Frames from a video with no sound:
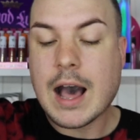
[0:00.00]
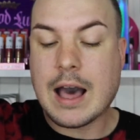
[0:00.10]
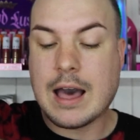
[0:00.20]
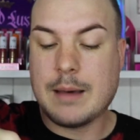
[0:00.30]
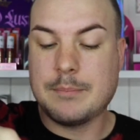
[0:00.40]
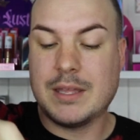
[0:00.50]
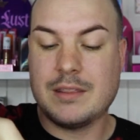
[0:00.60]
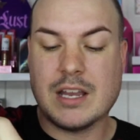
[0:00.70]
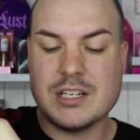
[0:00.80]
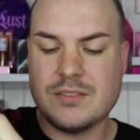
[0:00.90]

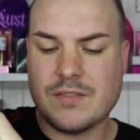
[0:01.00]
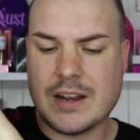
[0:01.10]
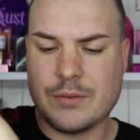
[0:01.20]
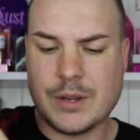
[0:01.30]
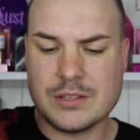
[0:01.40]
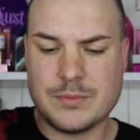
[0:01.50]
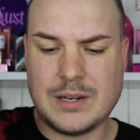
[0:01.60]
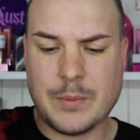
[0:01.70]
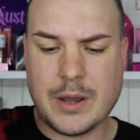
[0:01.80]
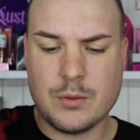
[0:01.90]
I just find it works
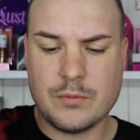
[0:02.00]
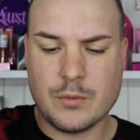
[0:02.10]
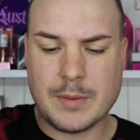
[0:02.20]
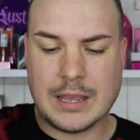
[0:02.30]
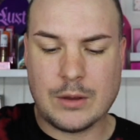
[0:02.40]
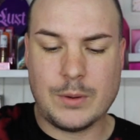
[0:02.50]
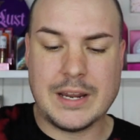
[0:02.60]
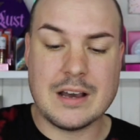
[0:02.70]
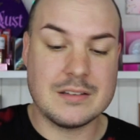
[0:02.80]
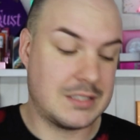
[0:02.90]
really well for my
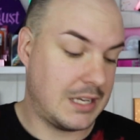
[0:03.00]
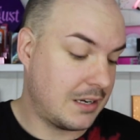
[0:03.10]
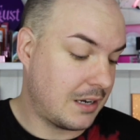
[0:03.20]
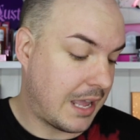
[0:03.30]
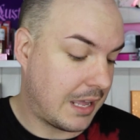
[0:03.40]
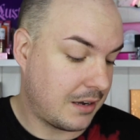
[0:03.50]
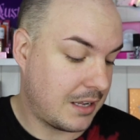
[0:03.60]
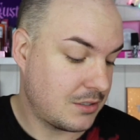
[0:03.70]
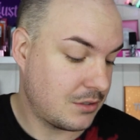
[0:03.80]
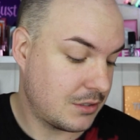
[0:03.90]
oily ass skin and
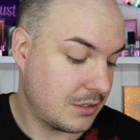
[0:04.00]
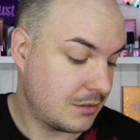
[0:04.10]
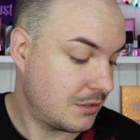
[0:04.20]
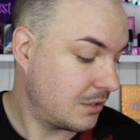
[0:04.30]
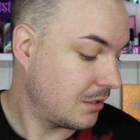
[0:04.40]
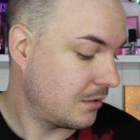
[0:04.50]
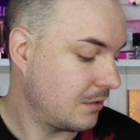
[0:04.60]
it doesn't